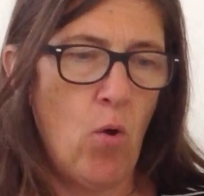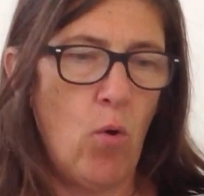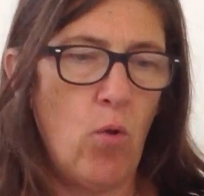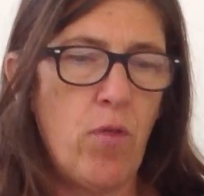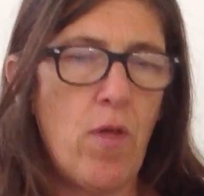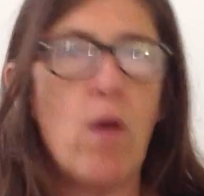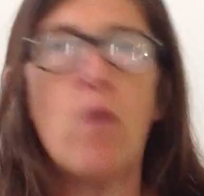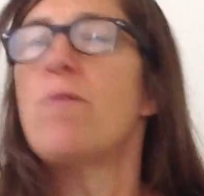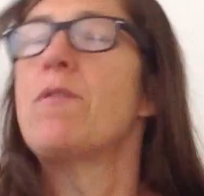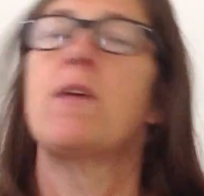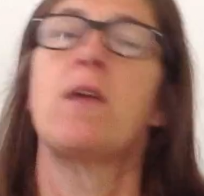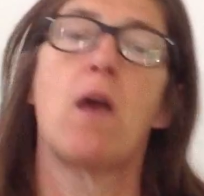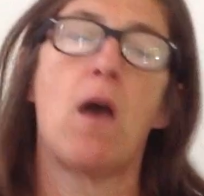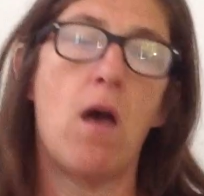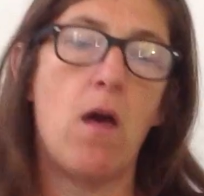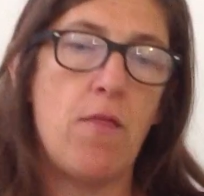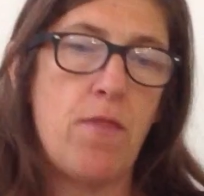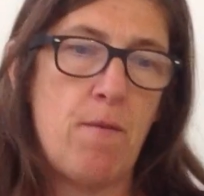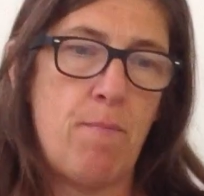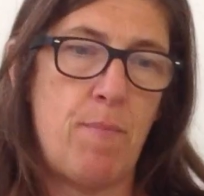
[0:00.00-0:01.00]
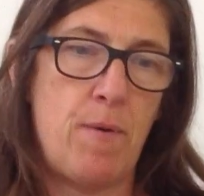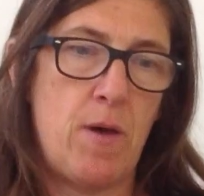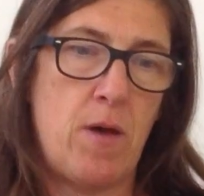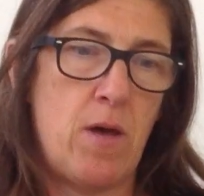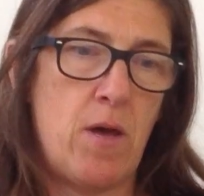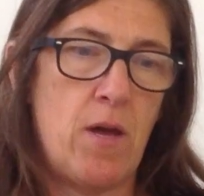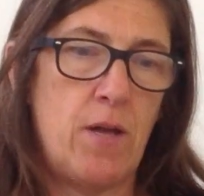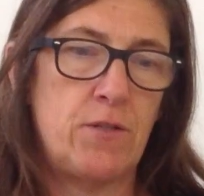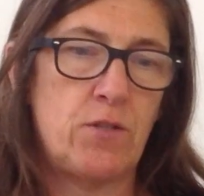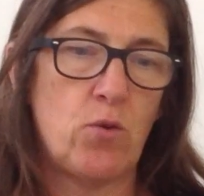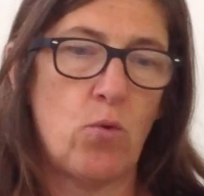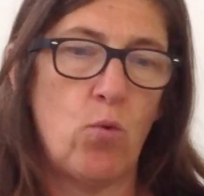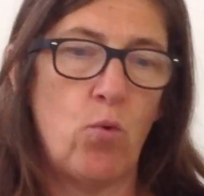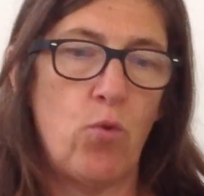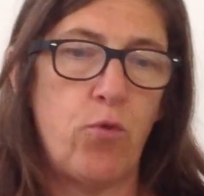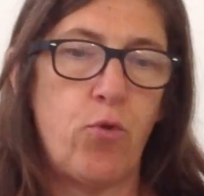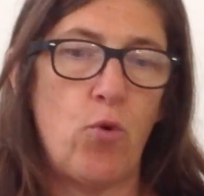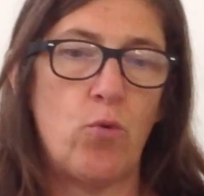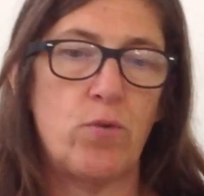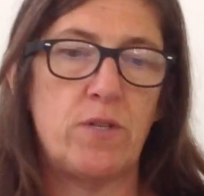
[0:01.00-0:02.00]
Although the other birds
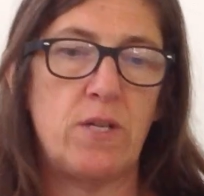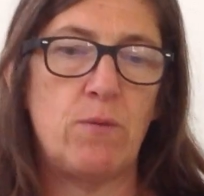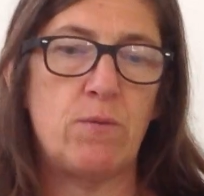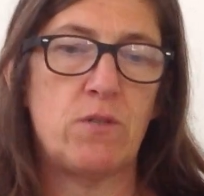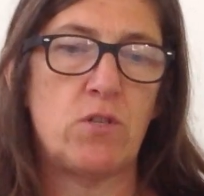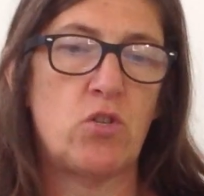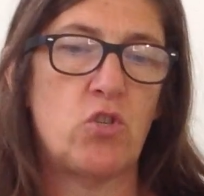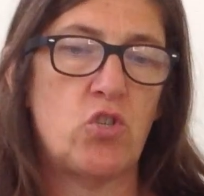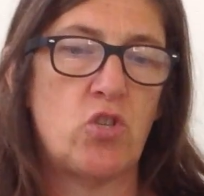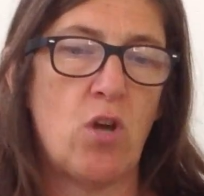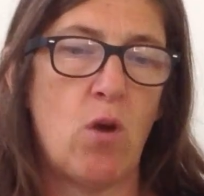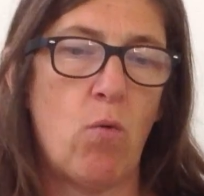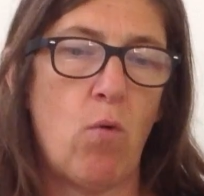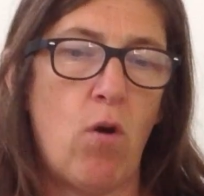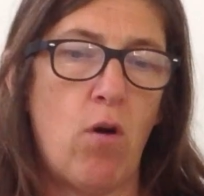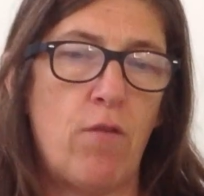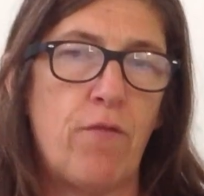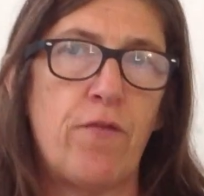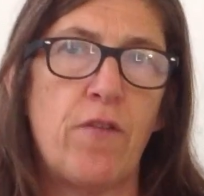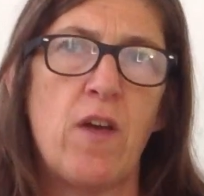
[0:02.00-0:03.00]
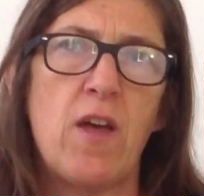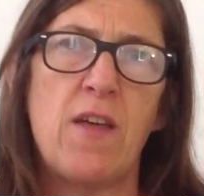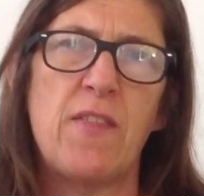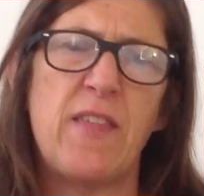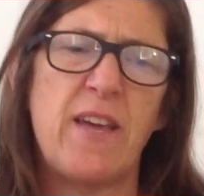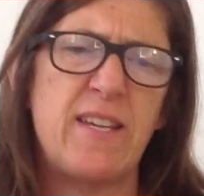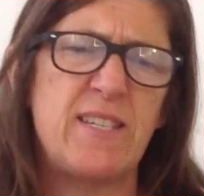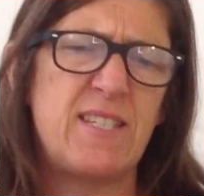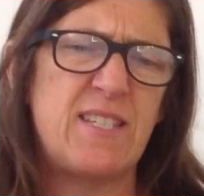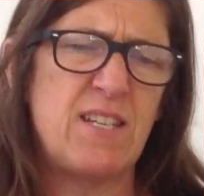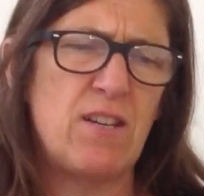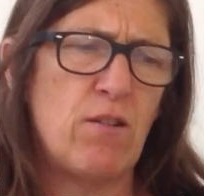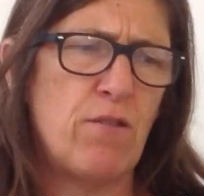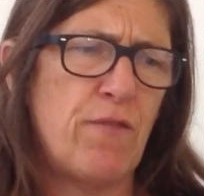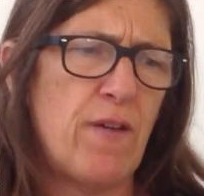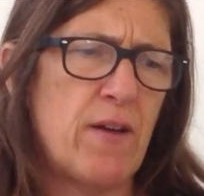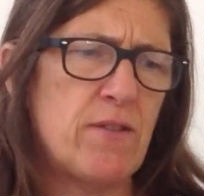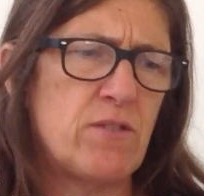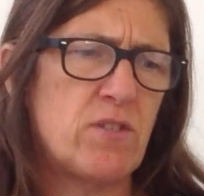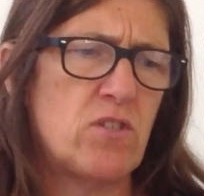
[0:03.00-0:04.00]
all thought he was a show-off, they still
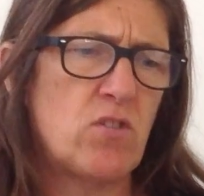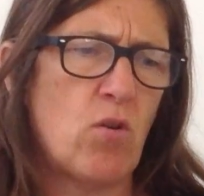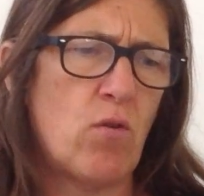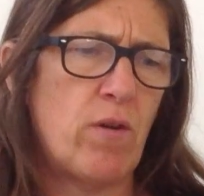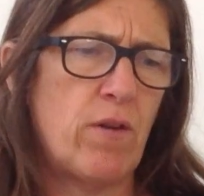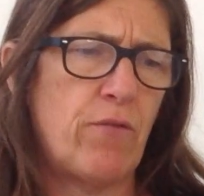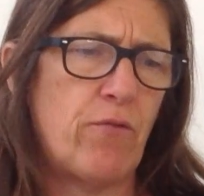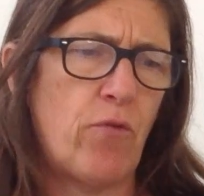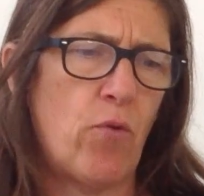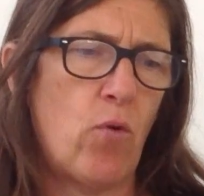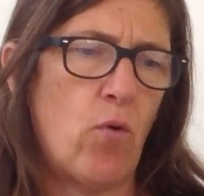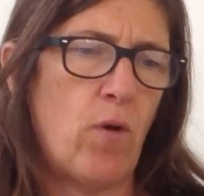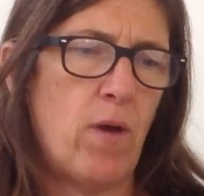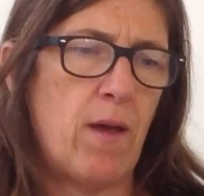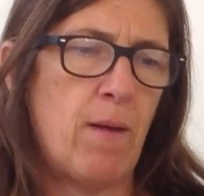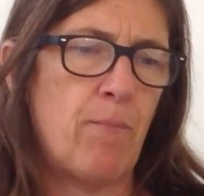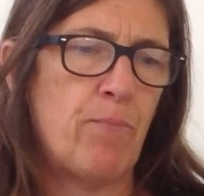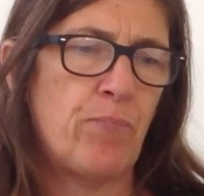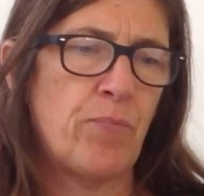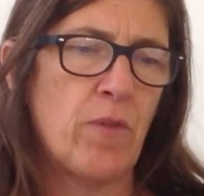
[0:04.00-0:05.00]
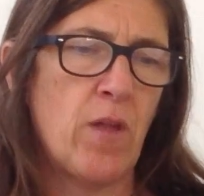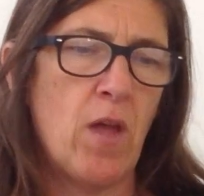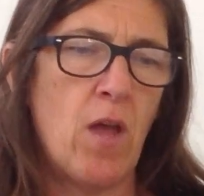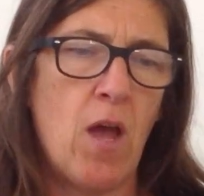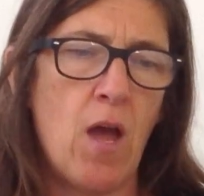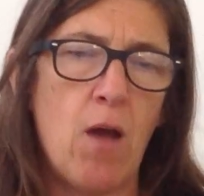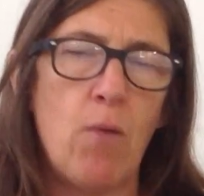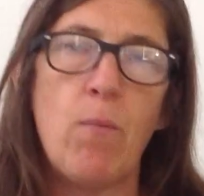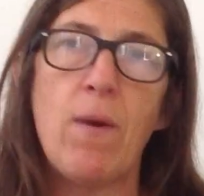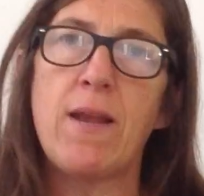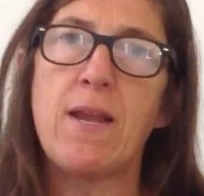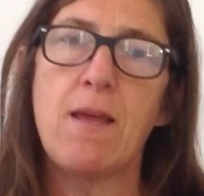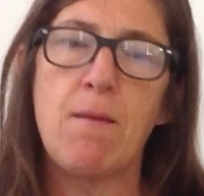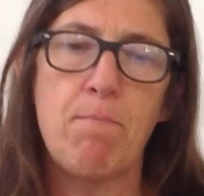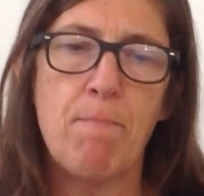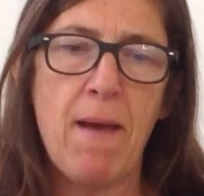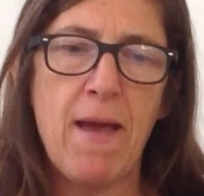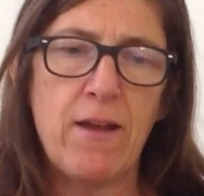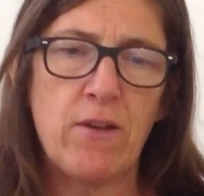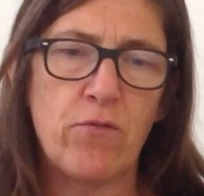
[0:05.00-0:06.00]
felt sorry for him, and when he
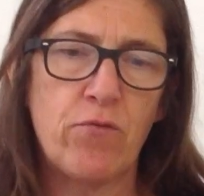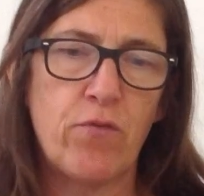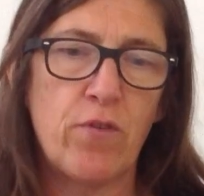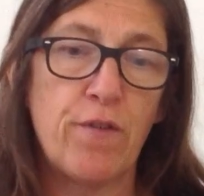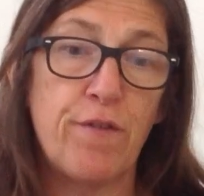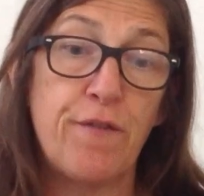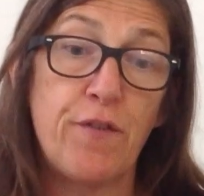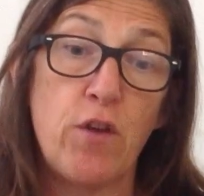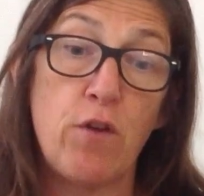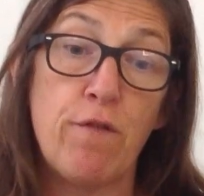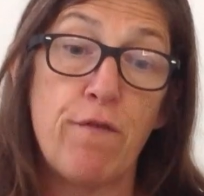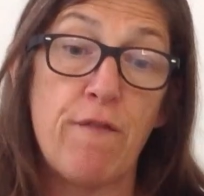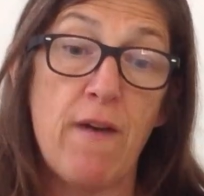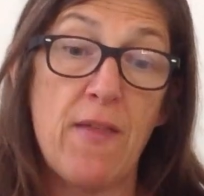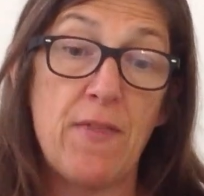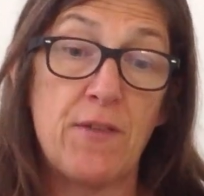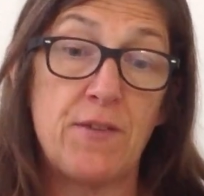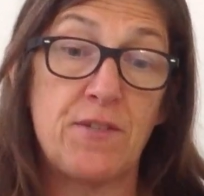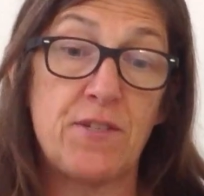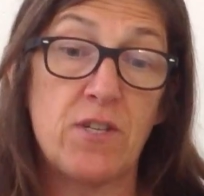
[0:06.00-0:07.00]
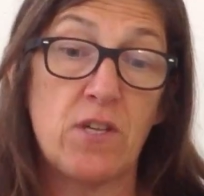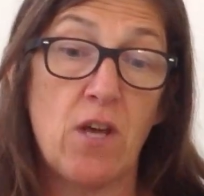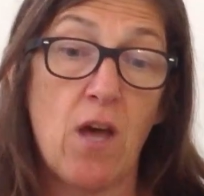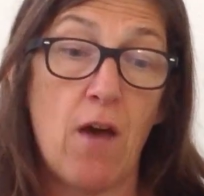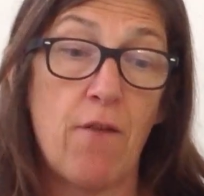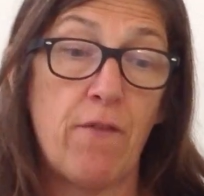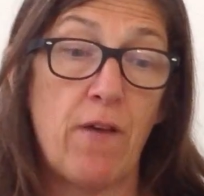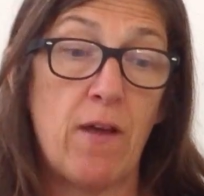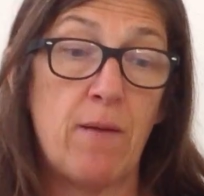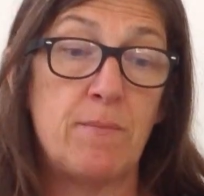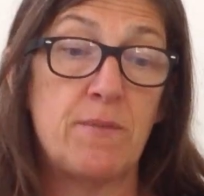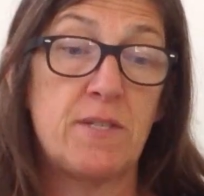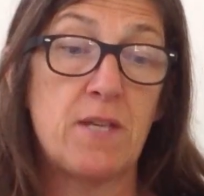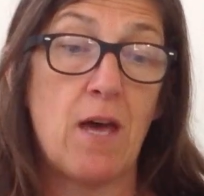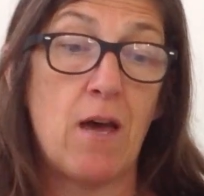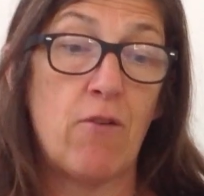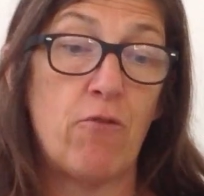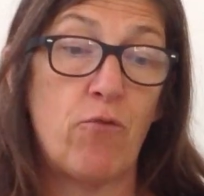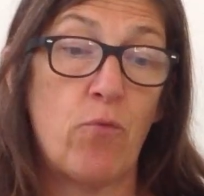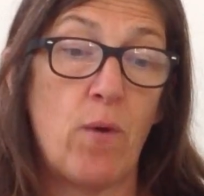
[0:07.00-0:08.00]
begged for a few feathers to cover
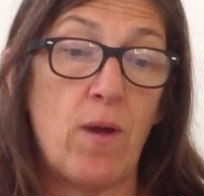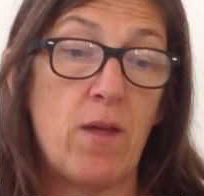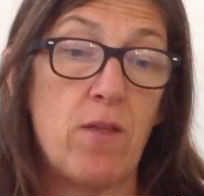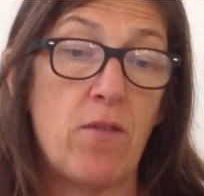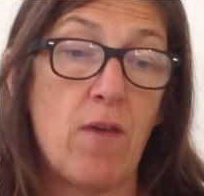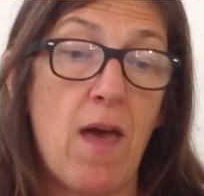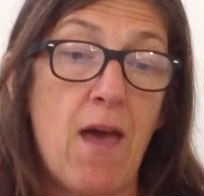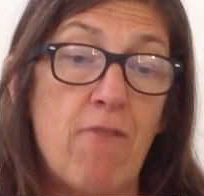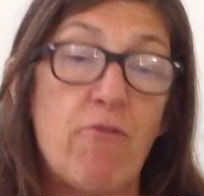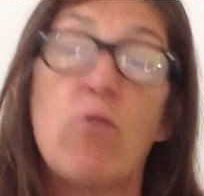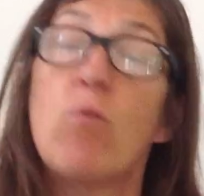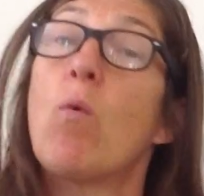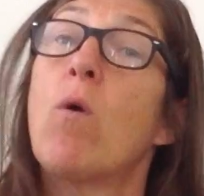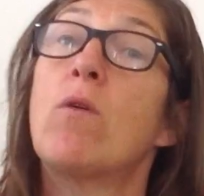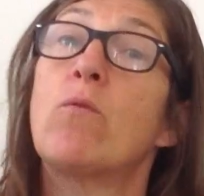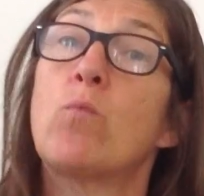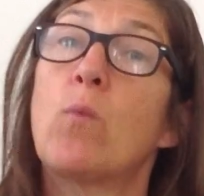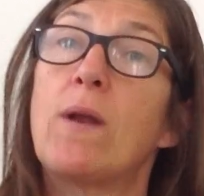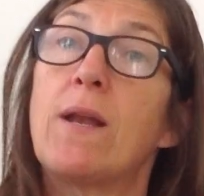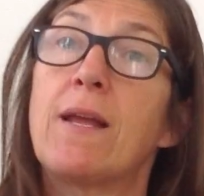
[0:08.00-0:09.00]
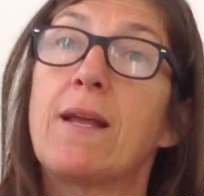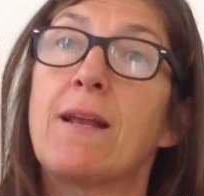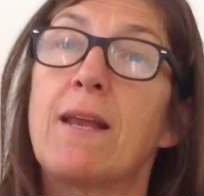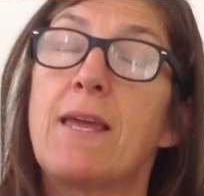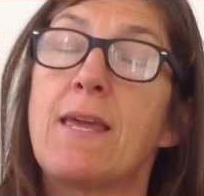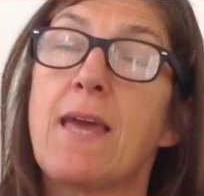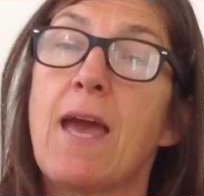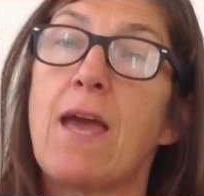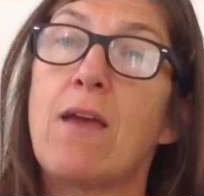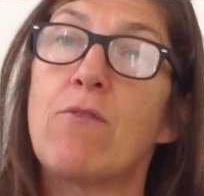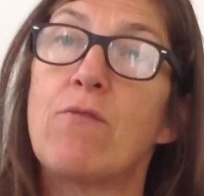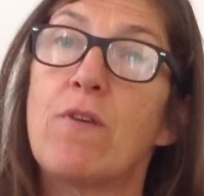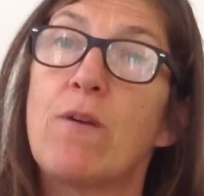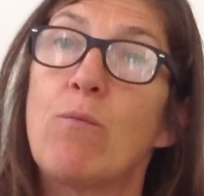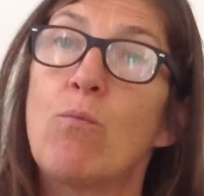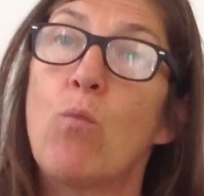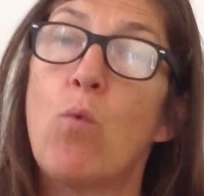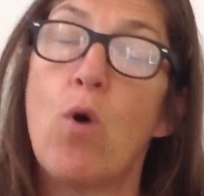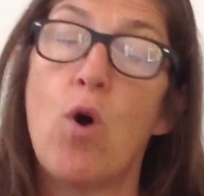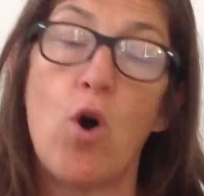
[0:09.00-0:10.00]
himself with, everyone willingly gave
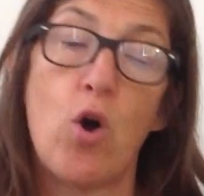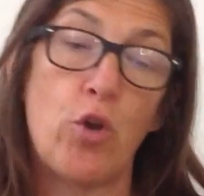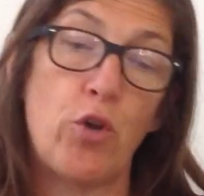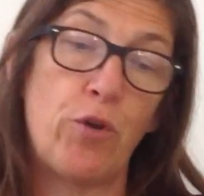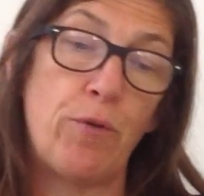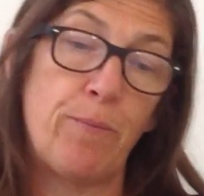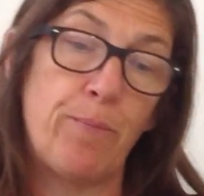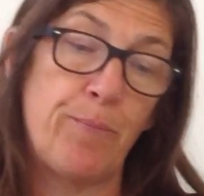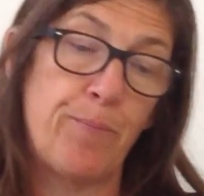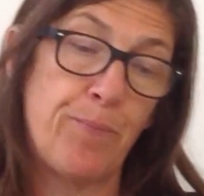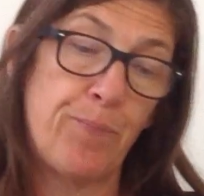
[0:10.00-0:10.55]
him one.